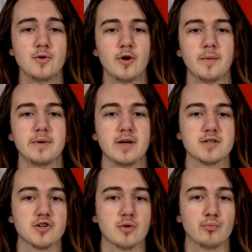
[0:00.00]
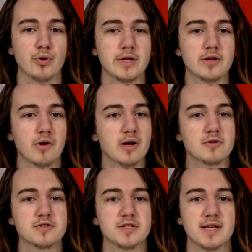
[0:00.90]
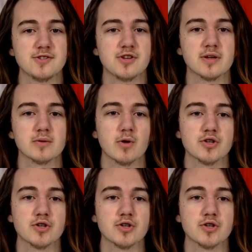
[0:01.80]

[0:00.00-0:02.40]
WNBA star Brittney Griner's detention